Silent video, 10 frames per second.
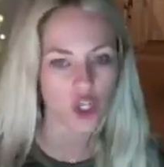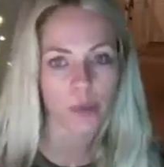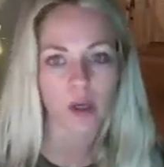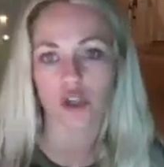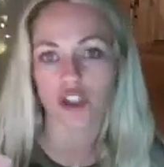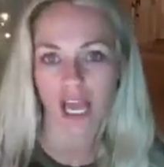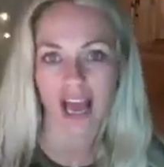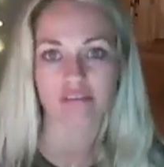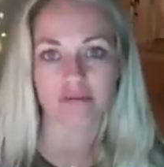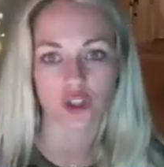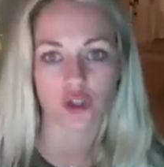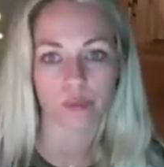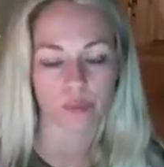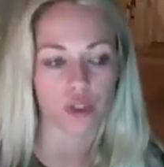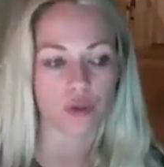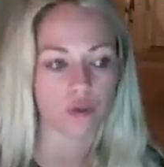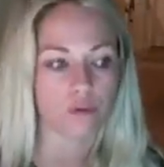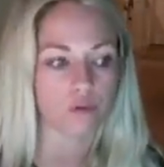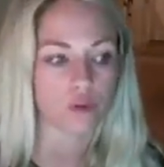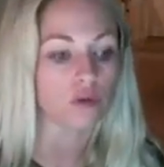usually I have two
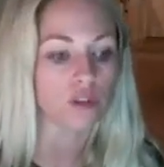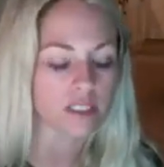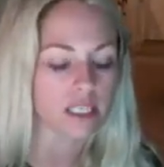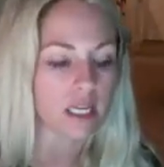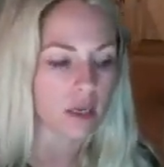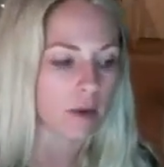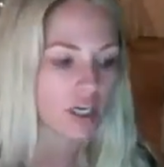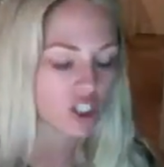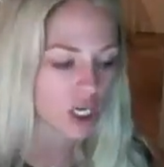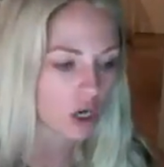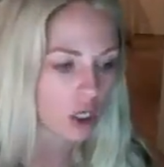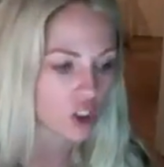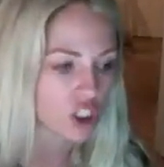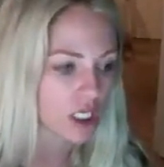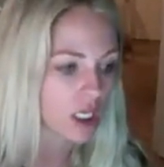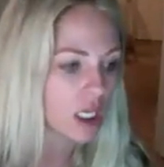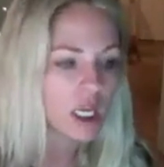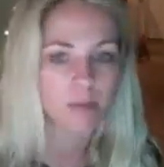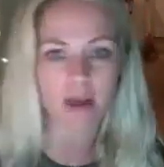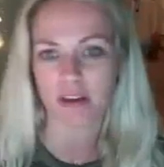fruits in my Shakeology,
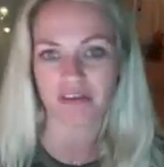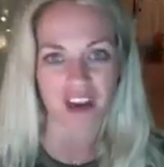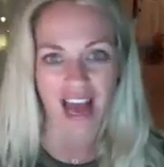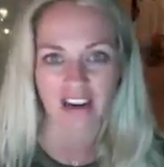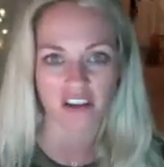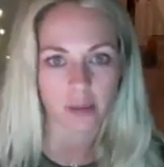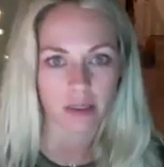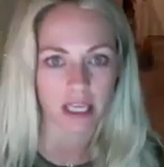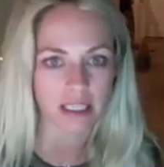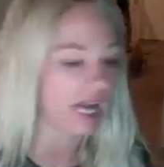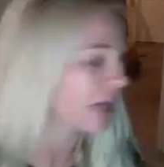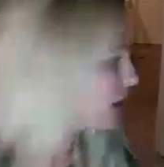maybe a fat or something like that.